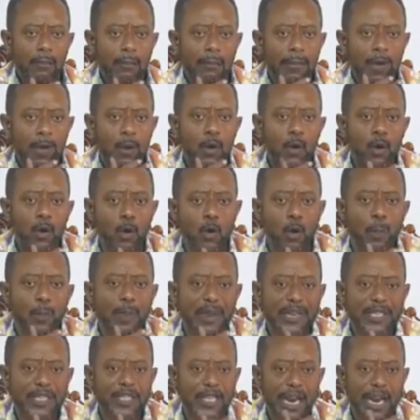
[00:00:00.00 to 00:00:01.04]

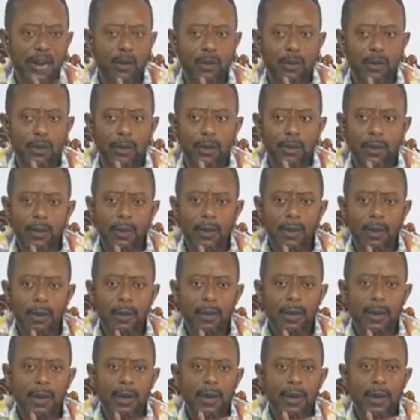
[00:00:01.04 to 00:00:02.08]
When I
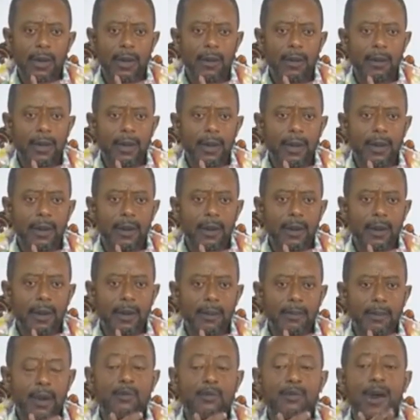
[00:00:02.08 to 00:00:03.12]
saw the picture of the
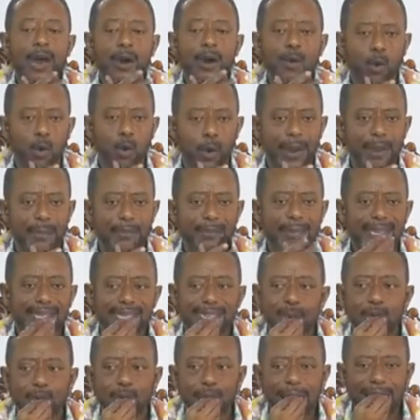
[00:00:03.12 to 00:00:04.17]
wife who
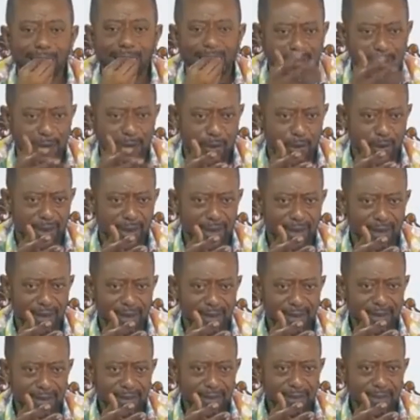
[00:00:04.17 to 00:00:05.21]
had developed cancer,
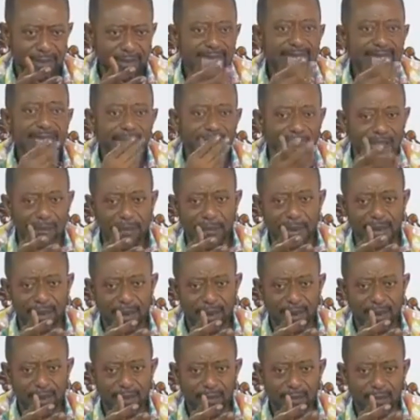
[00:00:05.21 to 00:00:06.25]
I
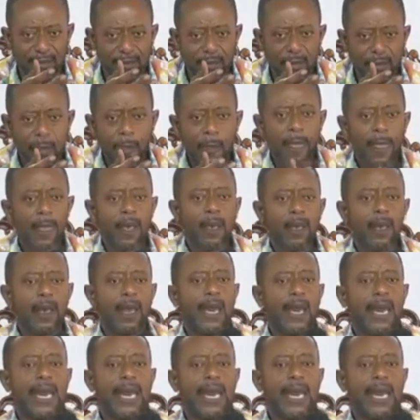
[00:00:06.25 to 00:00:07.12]
became so sad.